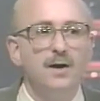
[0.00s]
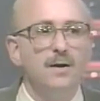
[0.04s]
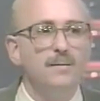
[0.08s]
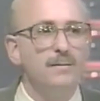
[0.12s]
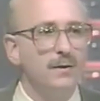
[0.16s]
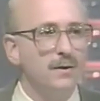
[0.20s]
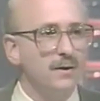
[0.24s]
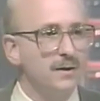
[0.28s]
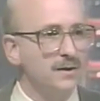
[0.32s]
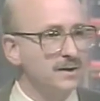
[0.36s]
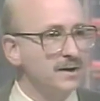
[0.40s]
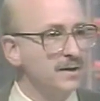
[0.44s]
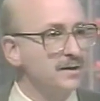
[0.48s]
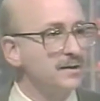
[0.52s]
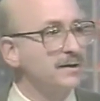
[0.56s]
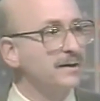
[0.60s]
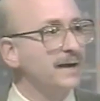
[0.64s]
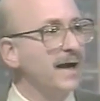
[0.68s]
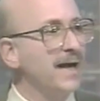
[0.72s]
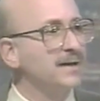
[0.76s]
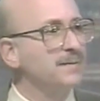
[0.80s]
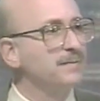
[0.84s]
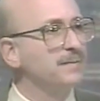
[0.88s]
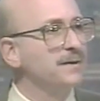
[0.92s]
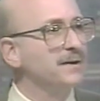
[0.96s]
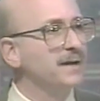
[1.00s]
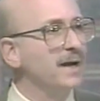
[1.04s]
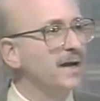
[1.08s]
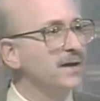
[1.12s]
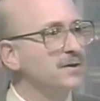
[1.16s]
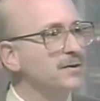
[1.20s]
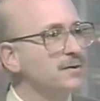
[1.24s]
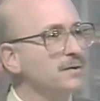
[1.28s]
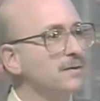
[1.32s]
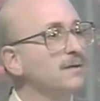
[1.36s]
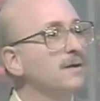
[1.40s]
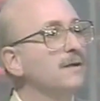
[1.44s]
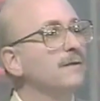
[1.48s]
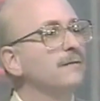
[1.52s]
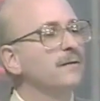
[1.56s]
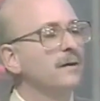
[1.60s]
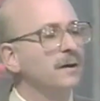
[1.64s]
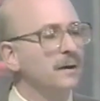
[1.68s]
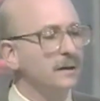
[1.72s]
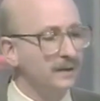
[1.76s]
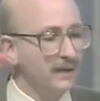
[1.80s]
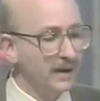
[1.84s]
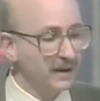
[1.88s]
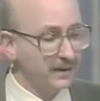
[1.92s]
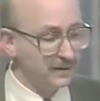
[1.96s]
because there's less potential for
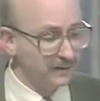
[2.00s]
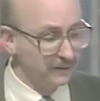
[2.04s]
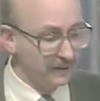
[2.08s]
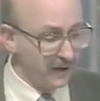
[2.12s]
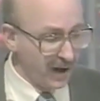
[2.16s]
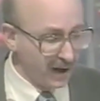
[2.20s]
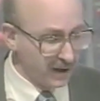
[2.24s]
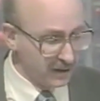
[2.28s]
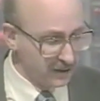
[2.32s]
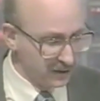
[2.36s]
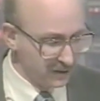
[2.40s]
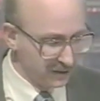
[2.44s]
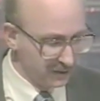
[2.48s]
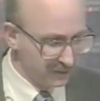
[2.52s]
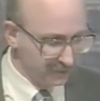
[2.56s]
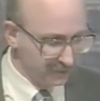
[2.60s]
collective action.